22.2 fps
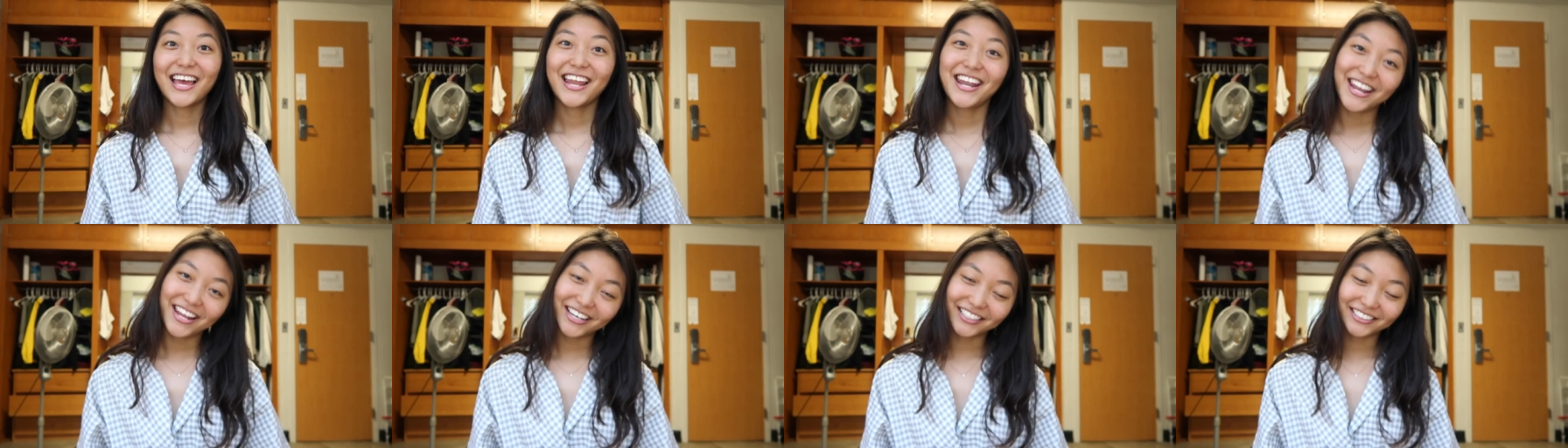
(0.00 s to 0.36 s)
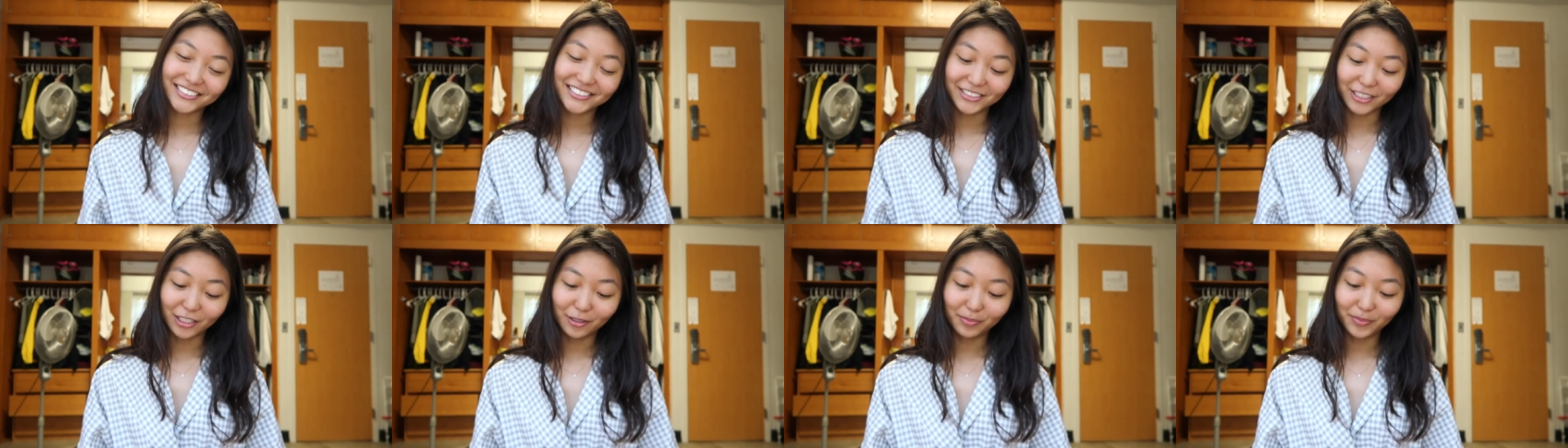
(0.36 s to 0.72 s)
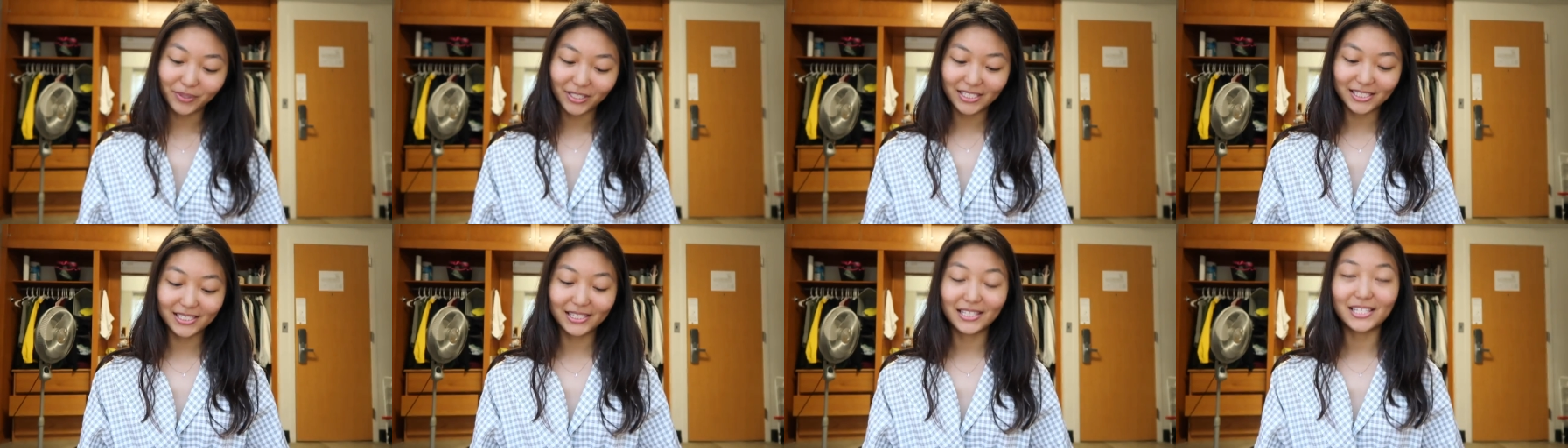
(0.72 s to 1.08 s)
Next up
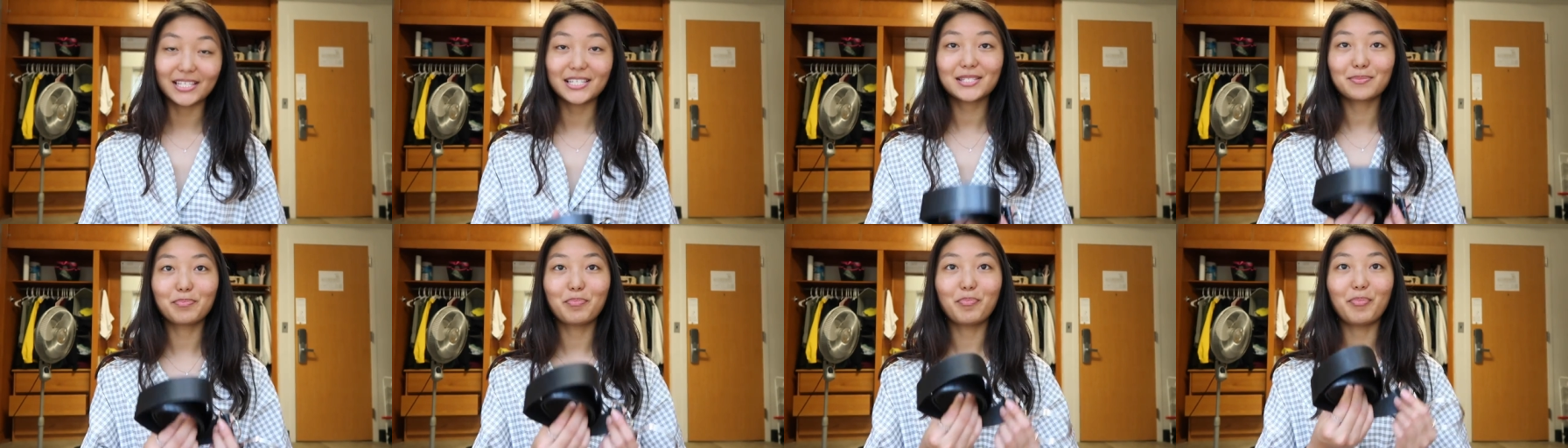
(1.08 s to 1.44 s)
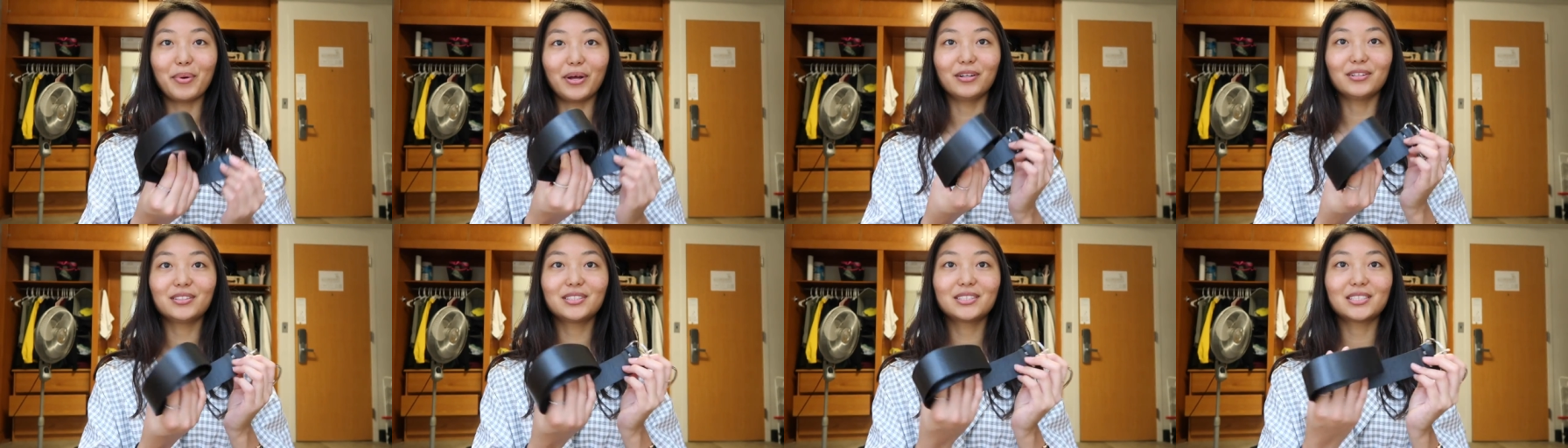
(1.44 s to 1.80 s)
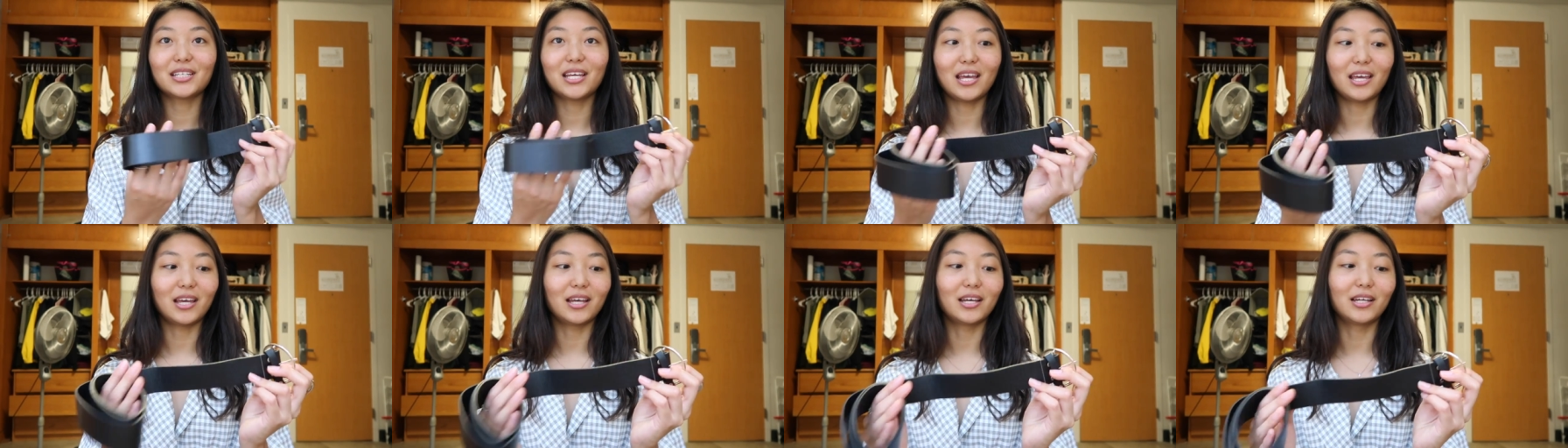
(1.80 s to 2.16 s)
is this belt
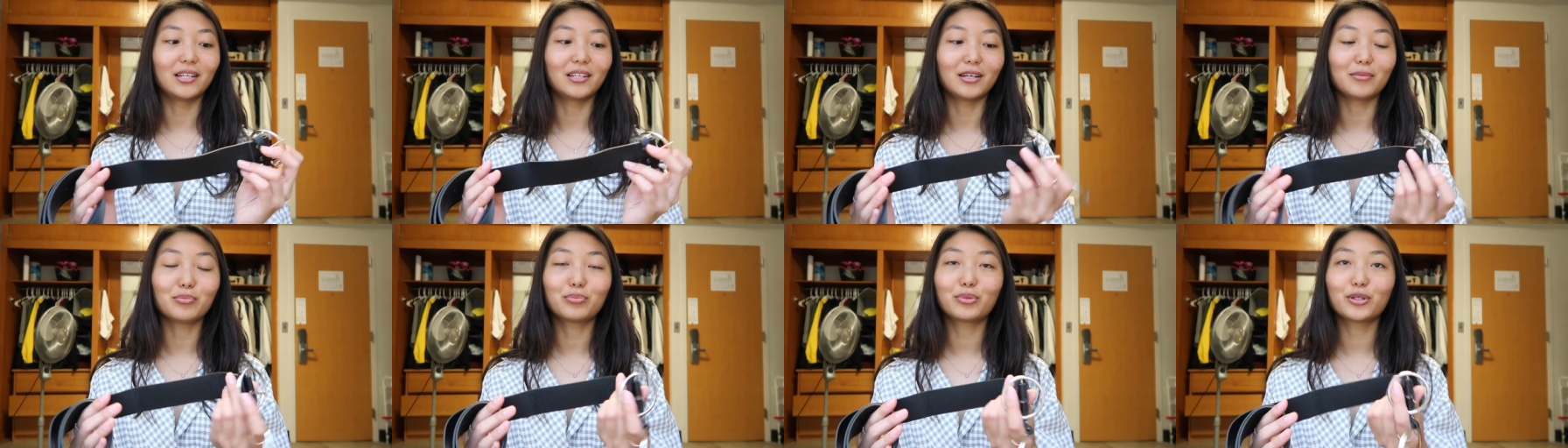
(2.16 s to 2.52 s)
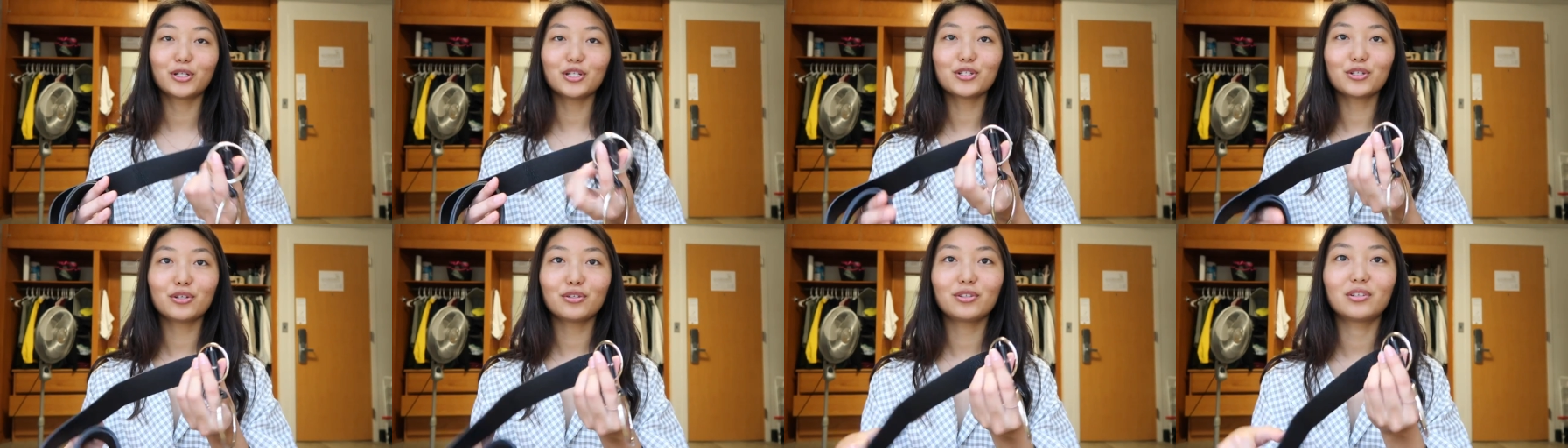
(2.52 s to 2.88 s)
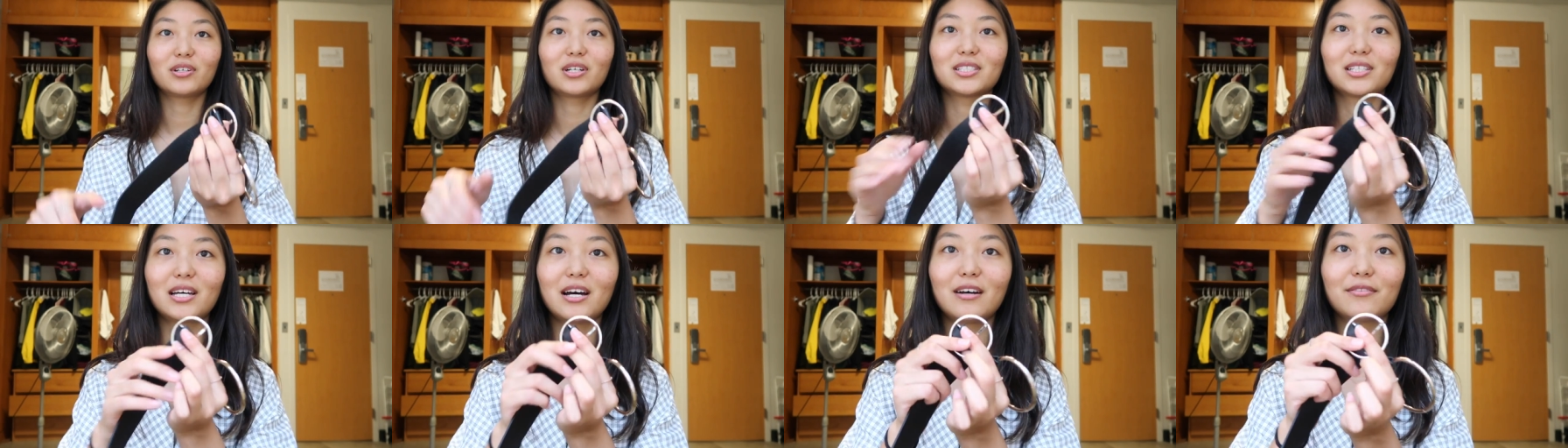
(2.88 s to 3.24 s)
and I'm pretty sure you
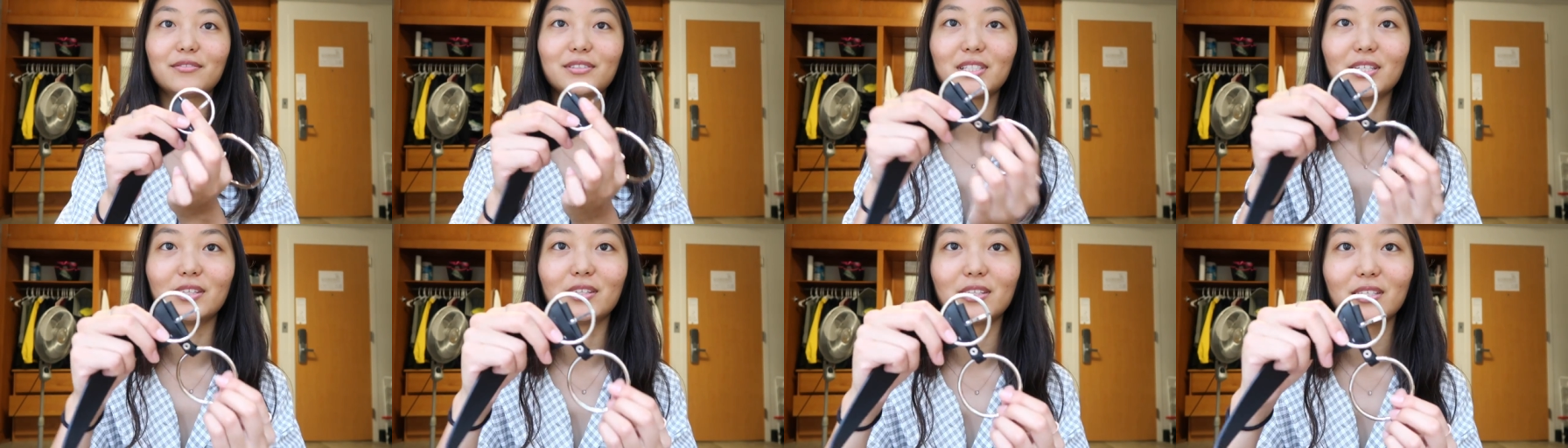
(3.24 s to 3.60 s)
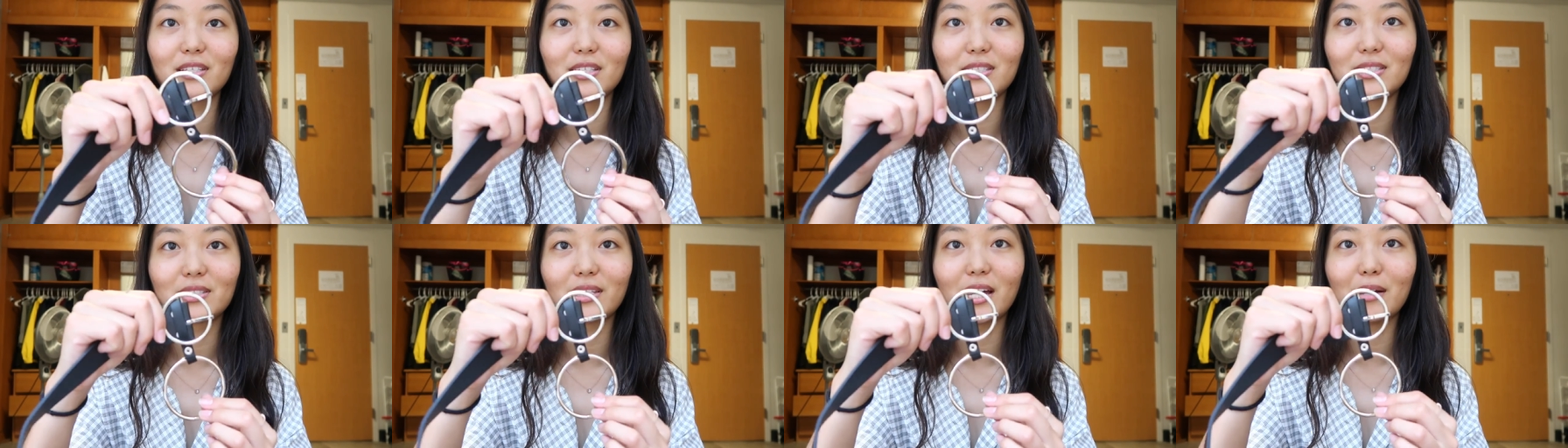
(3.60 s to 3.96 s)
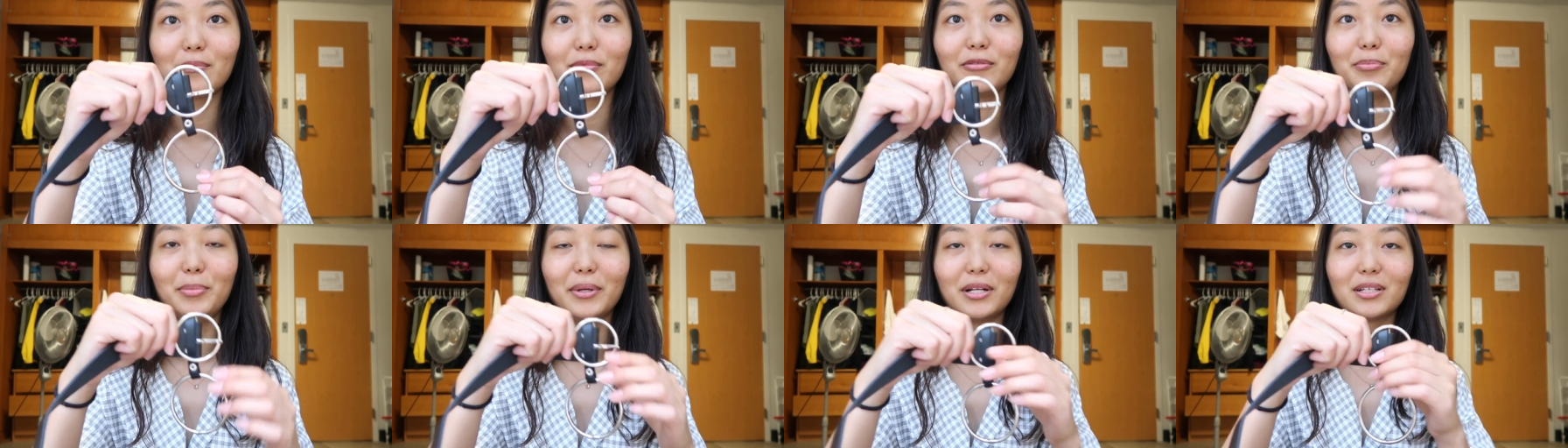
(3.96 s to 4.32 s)
guys have seen these
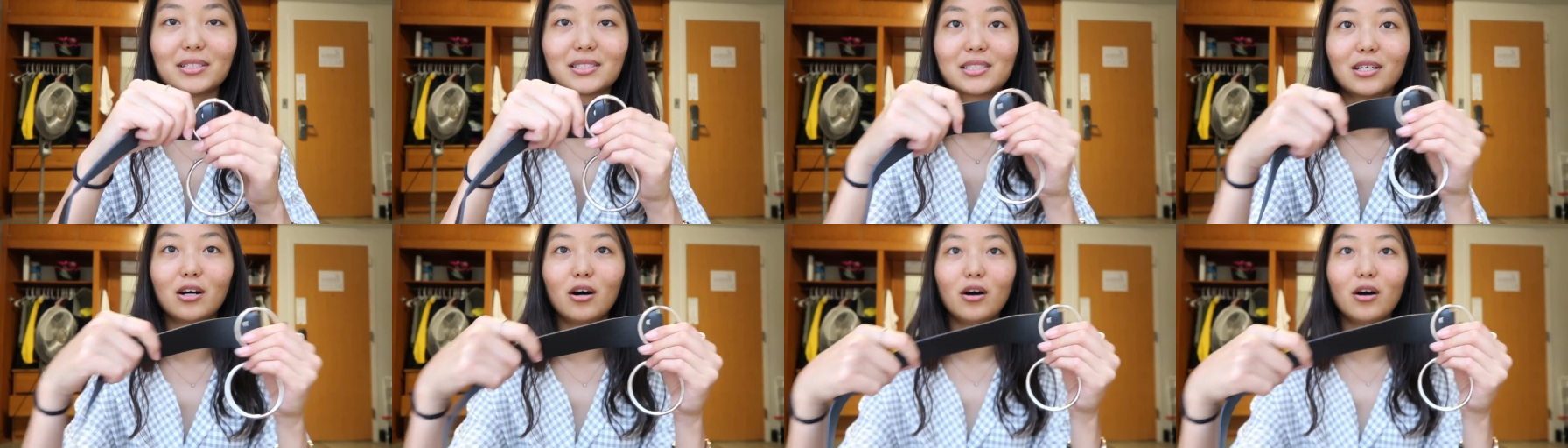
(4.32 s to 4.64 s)
type of belts